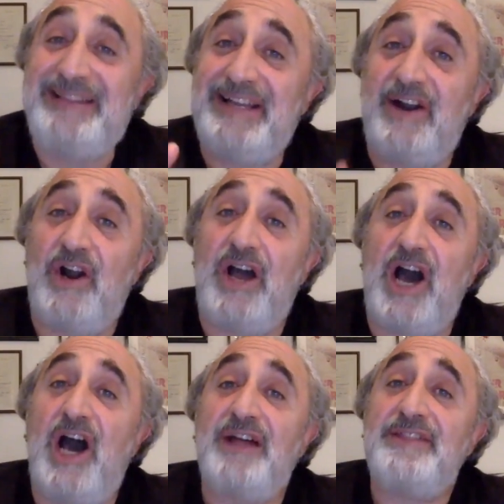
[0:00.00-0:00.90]
there are
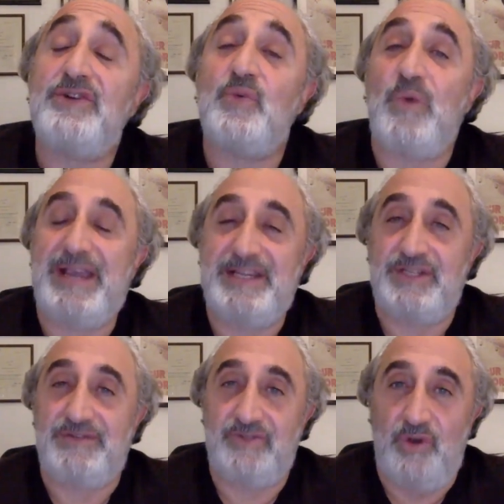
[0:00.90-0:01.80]
other ways
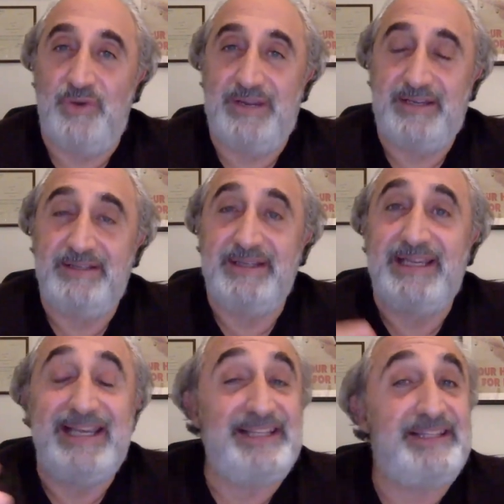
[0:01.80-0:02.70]
of knowing,
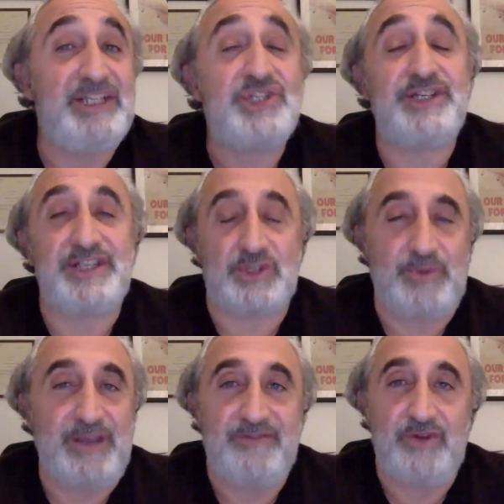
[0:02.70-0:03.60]
indigenous
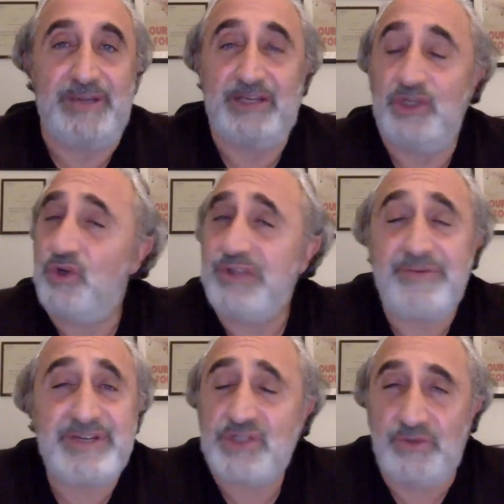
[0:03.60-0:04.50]
way of knowing. No,
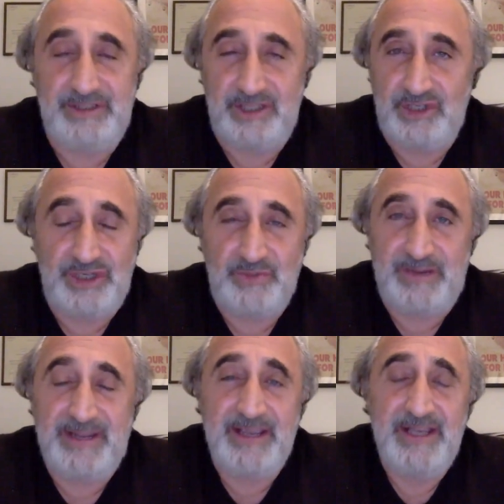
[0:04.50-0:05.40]
there is no indigenous
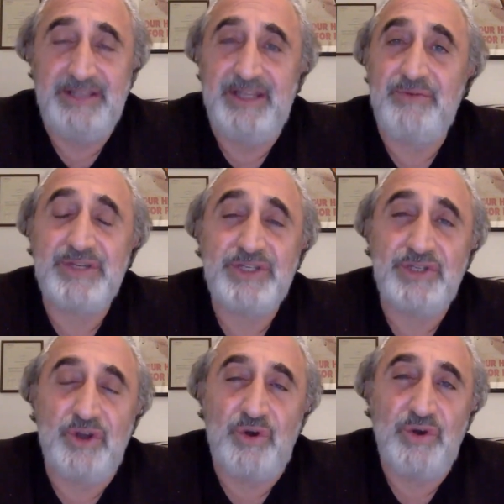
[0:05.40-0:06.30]
way. There is
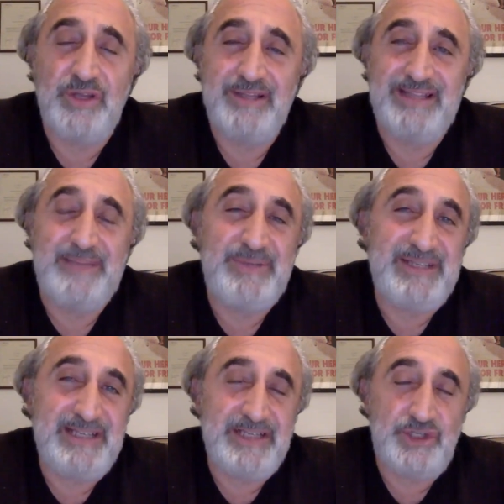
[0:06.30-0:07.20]
no
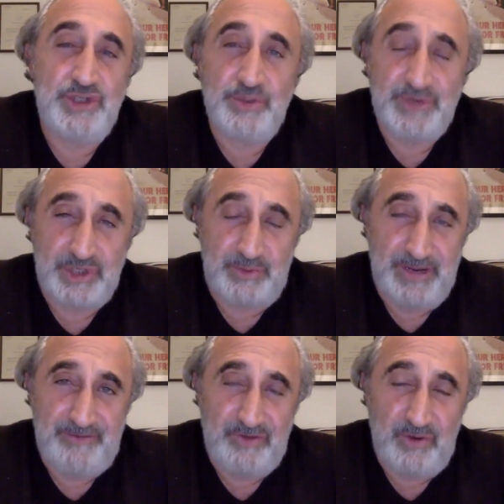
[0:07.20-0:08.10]
Lebanese Jewish
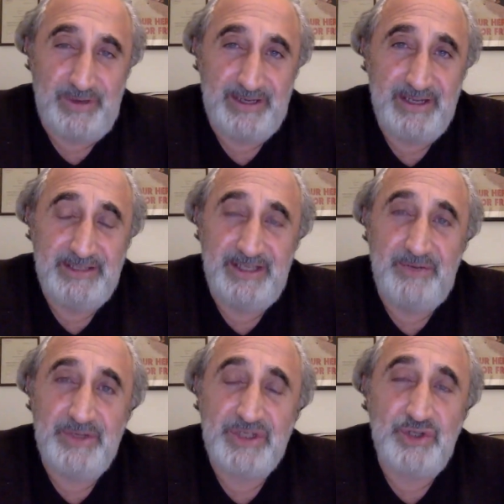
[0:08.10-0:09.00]
way of knowing.
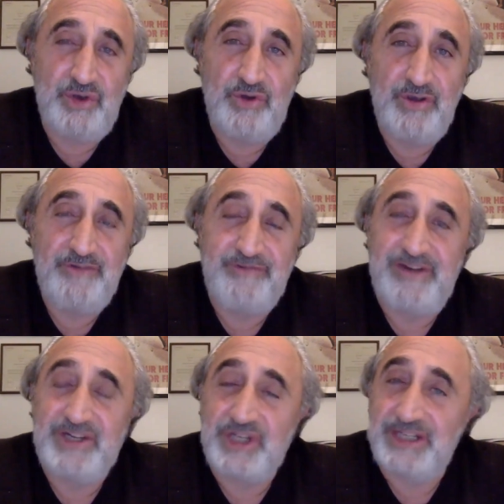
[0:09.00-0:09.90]
There is no
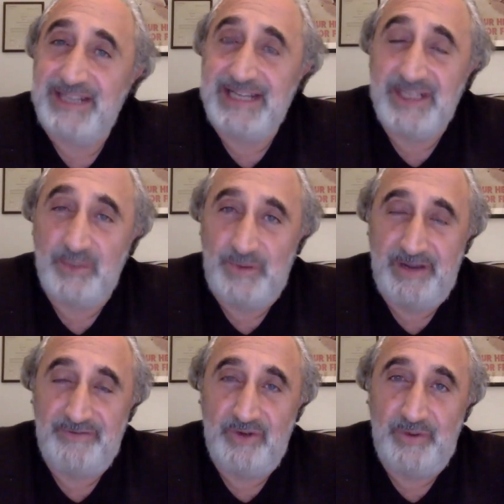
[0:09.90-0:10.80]
French Canadian way
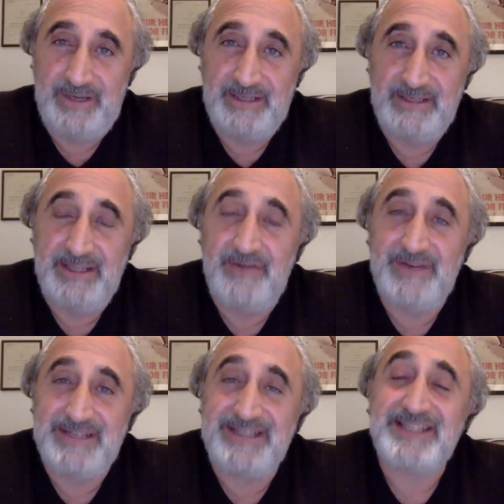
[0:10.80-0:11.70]
of knowing. There
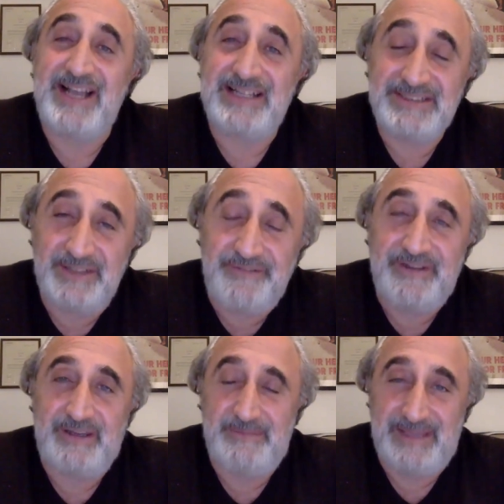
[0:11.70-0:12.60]
is the
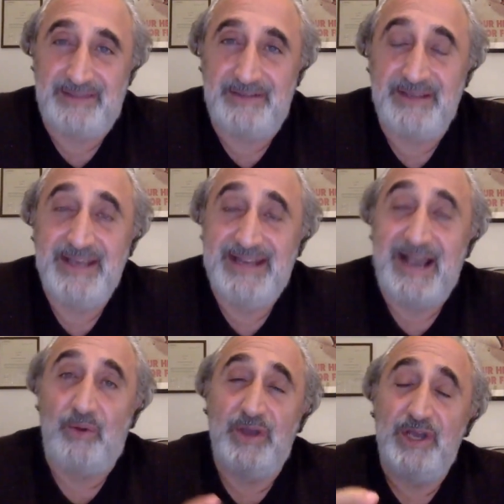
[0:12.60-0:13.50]
scientific method. Now,